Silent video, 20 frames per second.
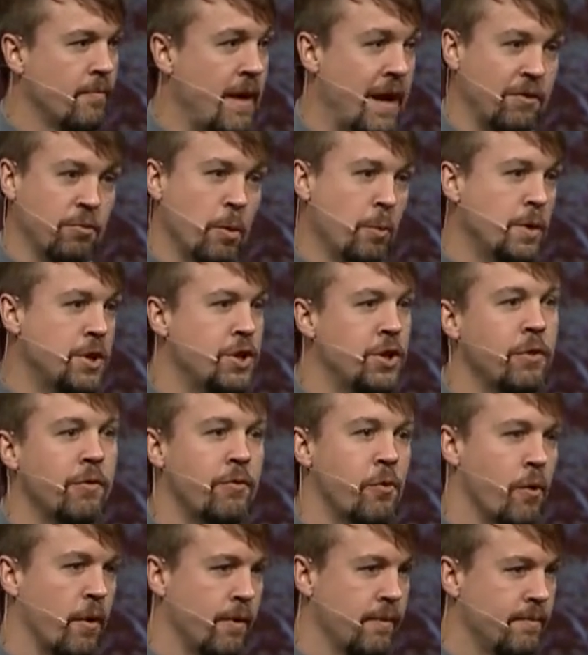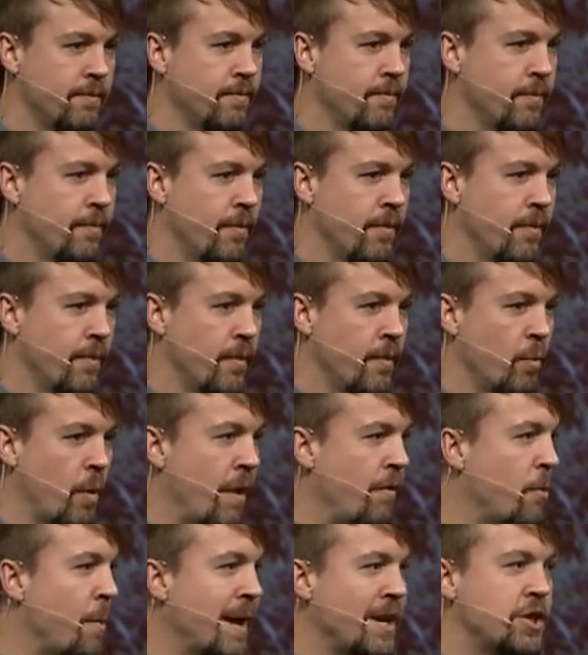That's what we shoot for.
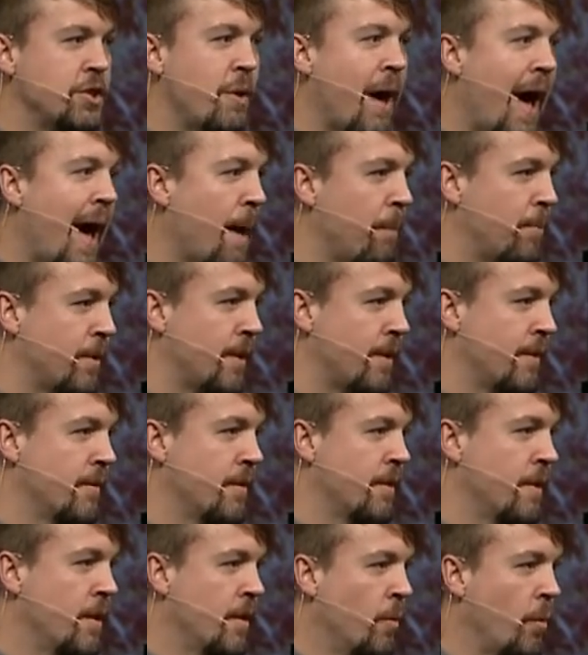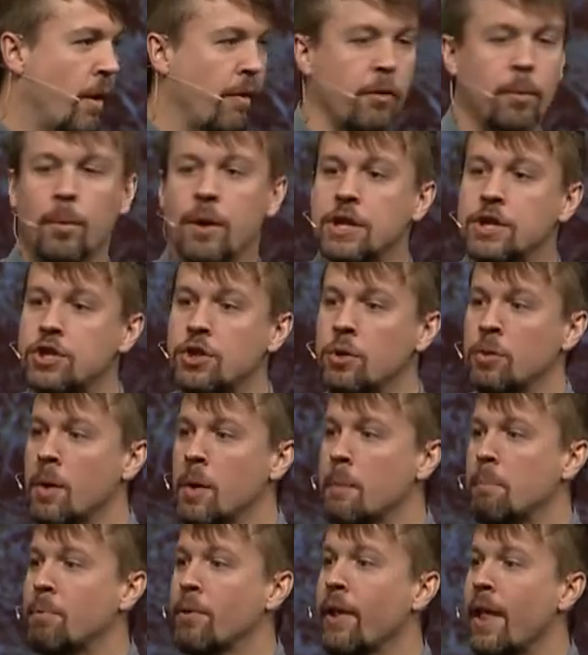Whatever makes you happy, whatever brings you
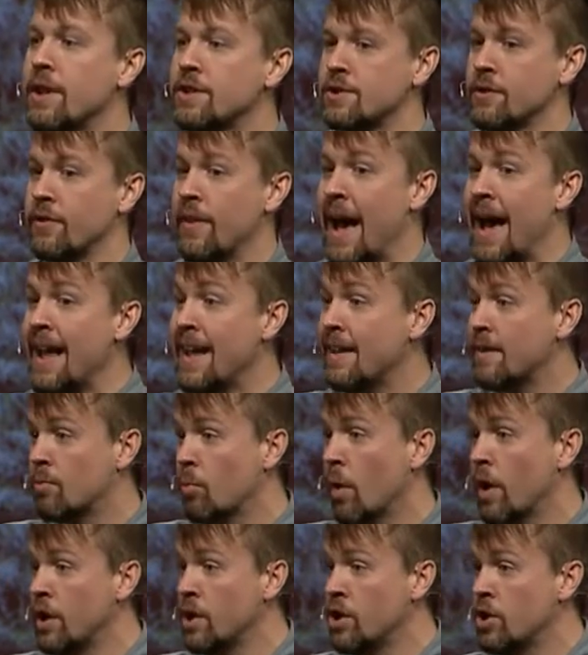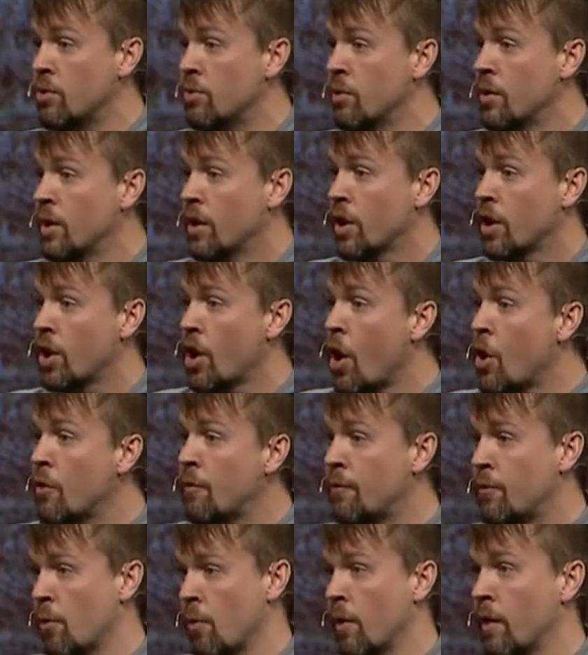pleasure, that is what you go
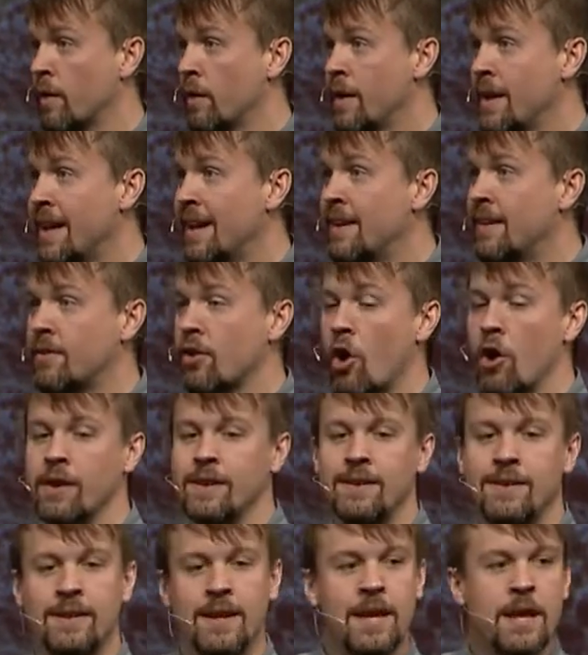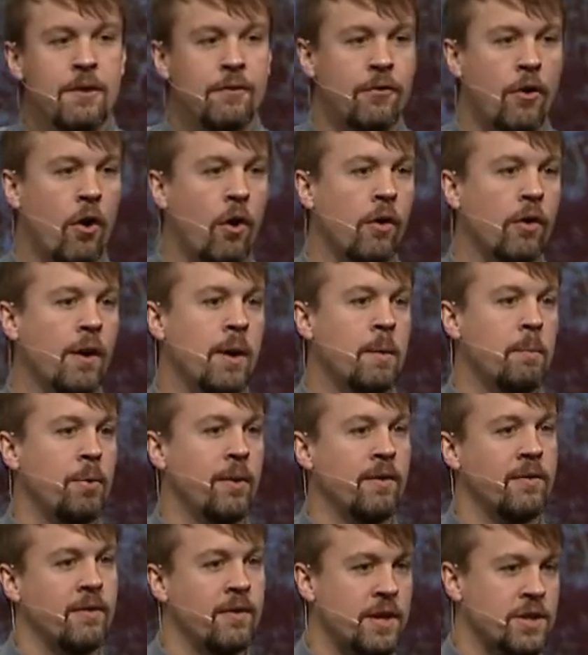for. It is our default
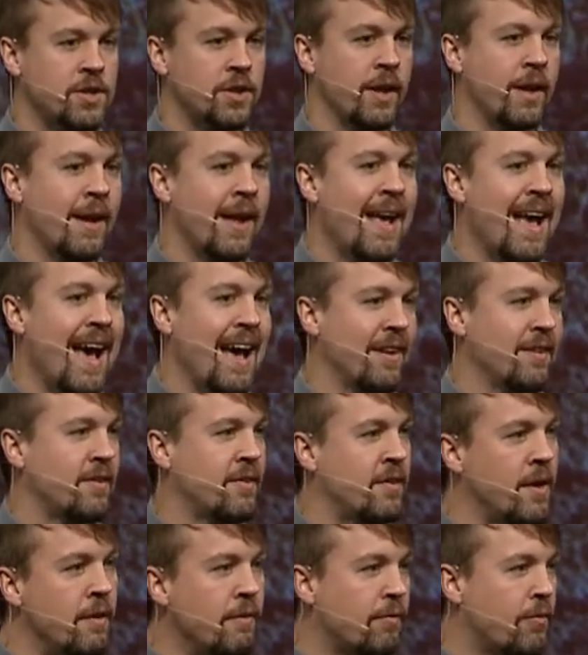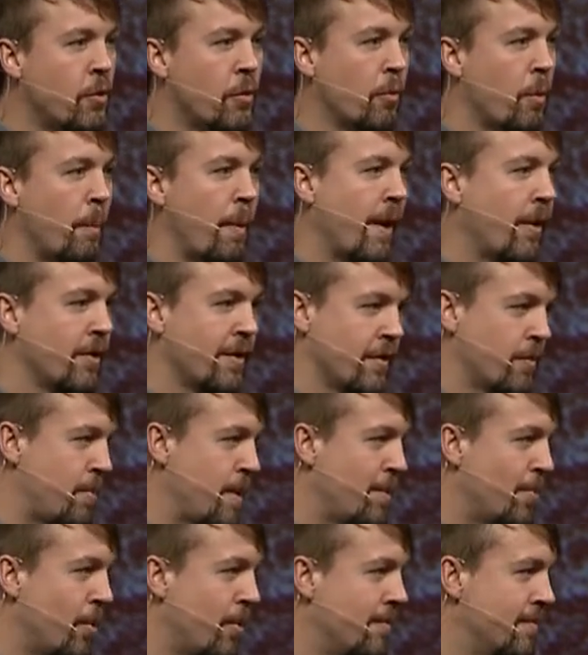position as sinful, rebellious
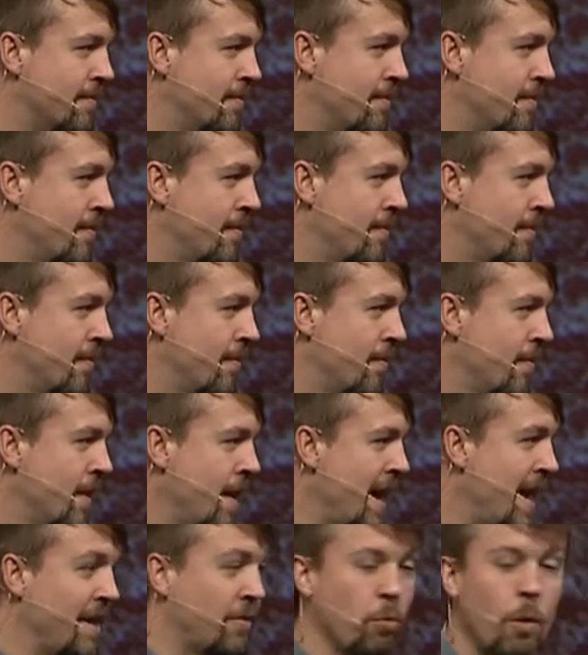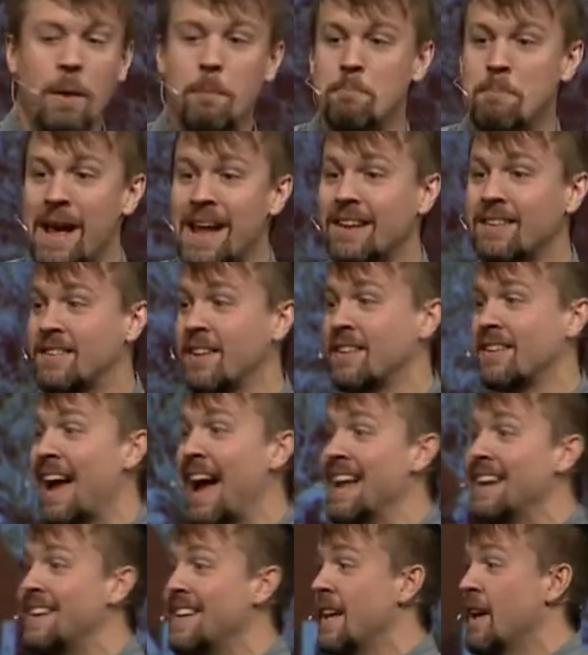people. It's what makes this
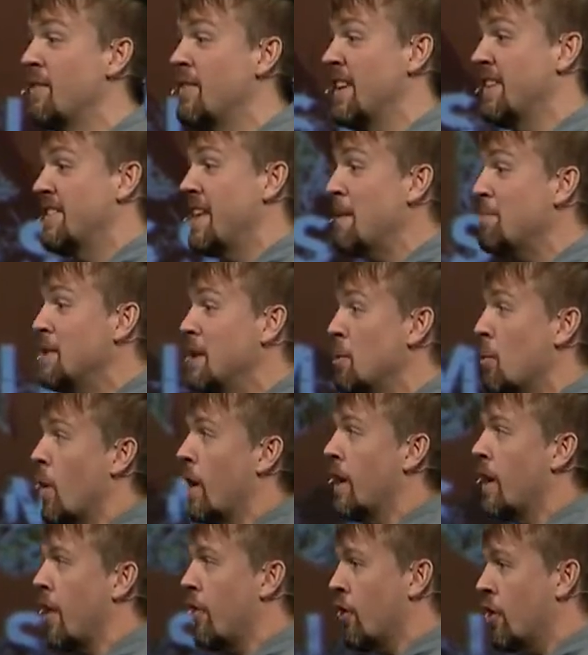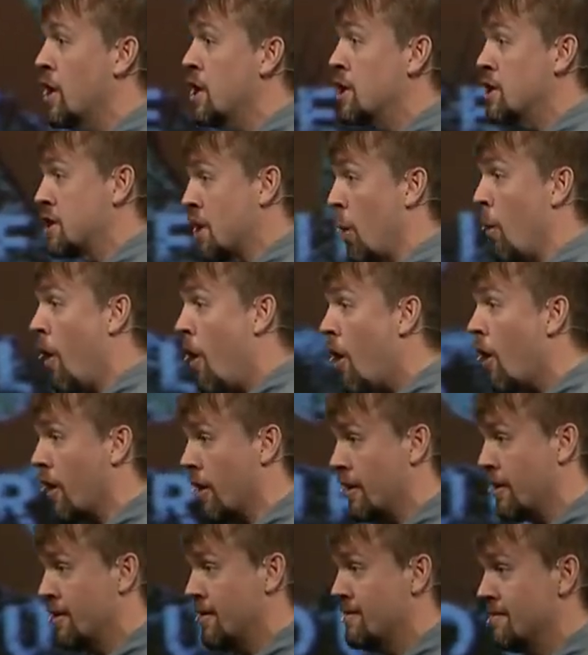idea of accepting one another so
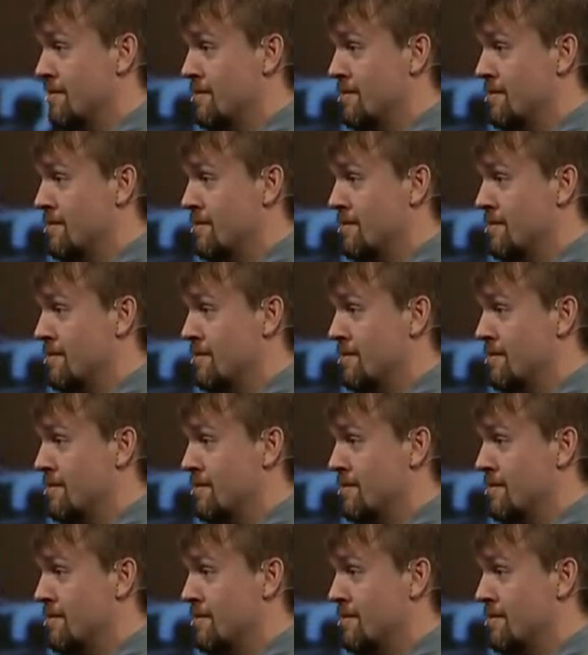hard